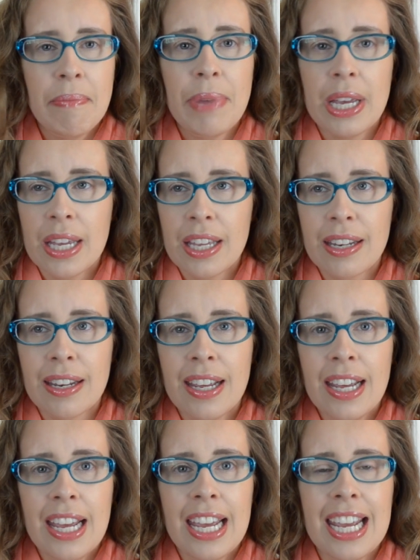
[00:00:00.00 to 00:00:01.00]
been
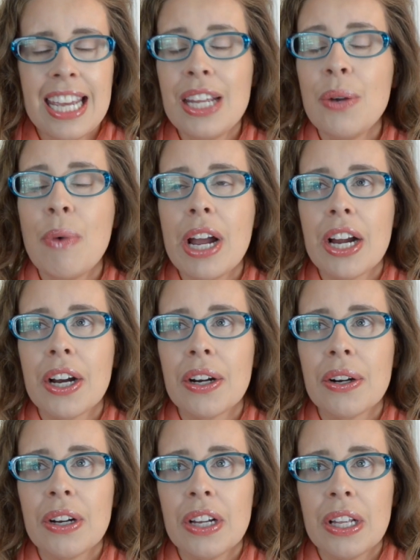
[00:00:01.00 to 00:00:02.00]

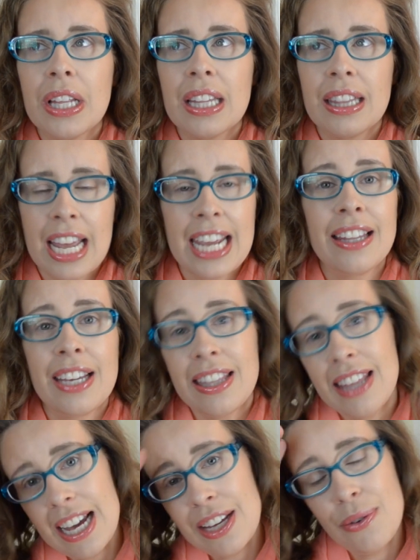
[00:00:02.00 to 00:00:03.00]
anywhere lately
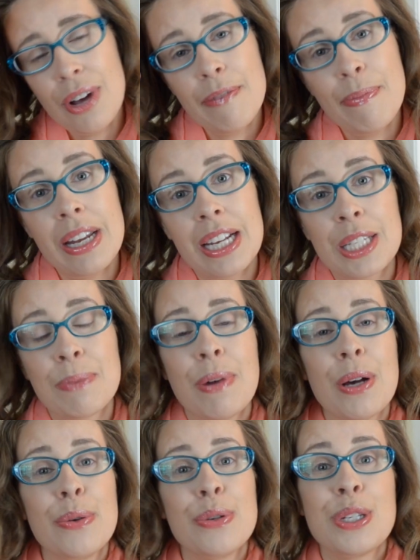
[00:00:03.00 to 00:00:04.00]
that you have been
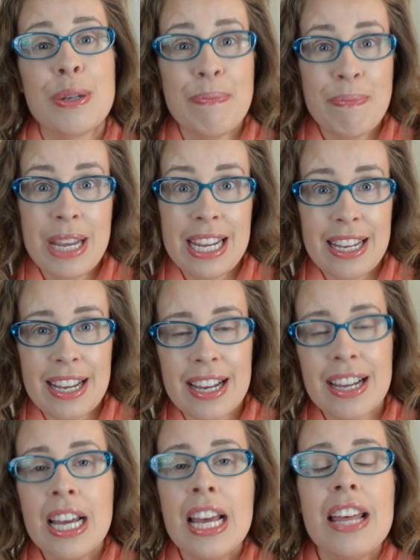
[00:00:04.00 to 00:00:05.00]
exposed to
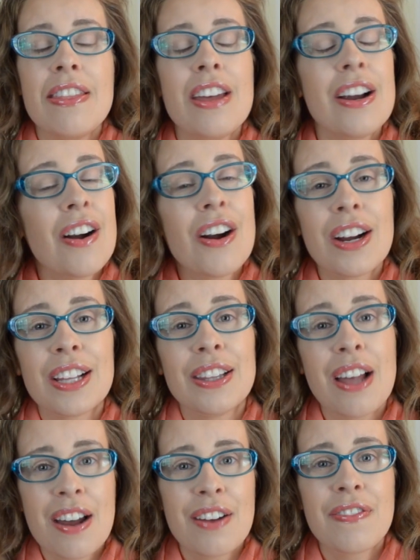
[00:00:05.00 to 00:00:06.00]
media, there are a
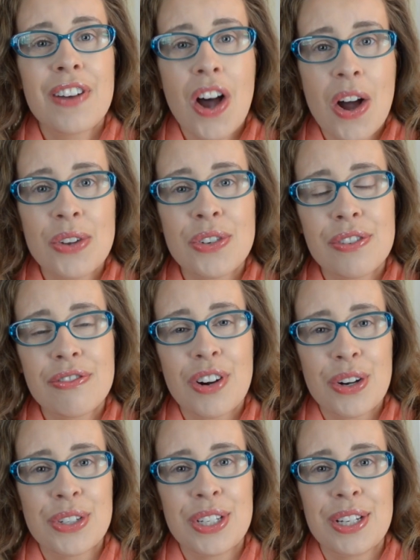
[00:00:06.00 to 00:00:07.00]
lot of
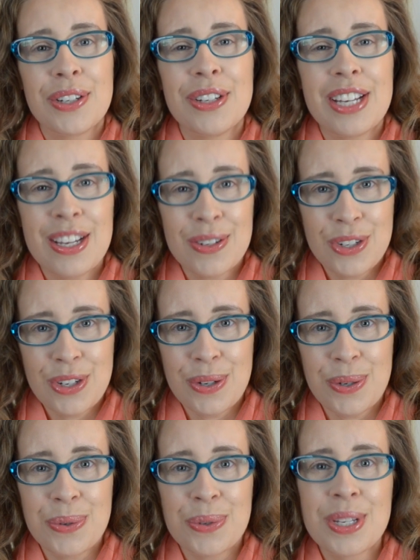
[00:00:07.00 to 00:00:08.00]
controversial
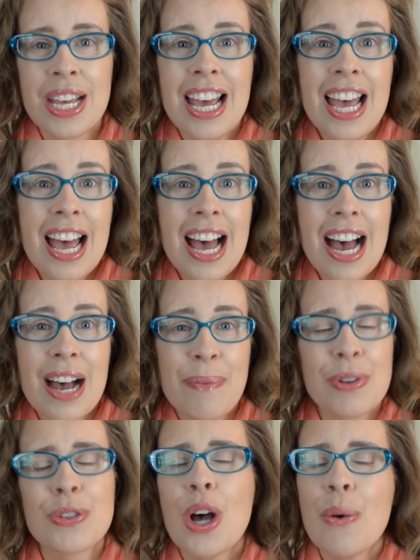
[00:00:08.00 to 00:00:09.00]
issues. Um,
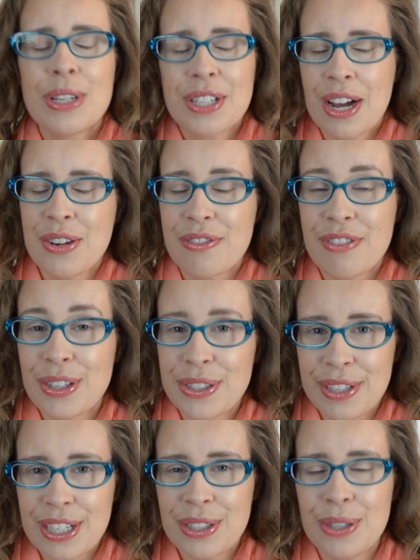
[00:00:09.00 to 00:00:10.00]
there's always
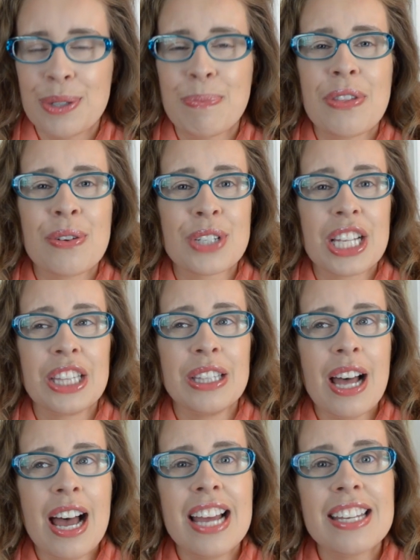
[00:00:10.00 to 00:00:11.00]
controversial issues, but there's a
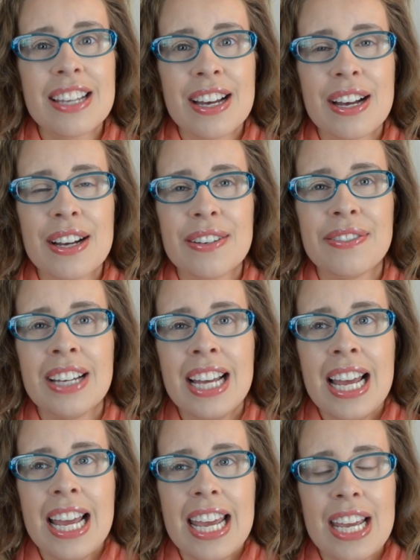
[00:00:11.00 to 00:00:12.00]
lot of
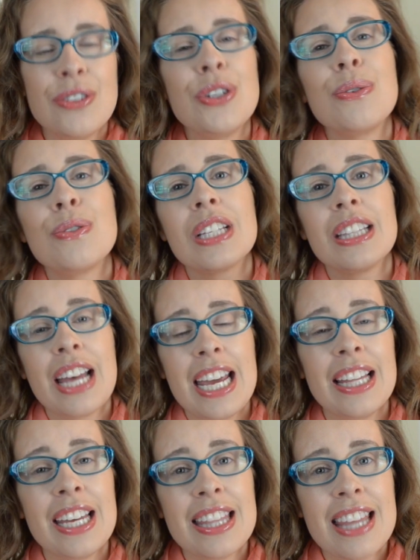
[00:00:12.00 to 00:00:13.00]
issues
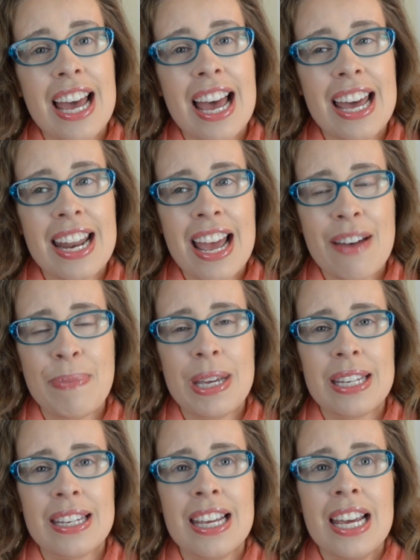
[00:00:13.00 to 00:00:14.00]
lately that have
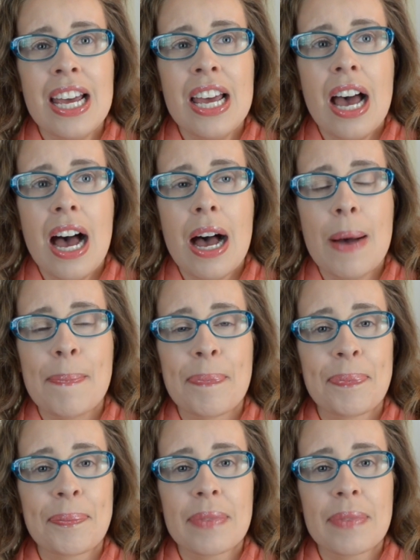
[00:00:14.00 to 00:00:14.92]
been um,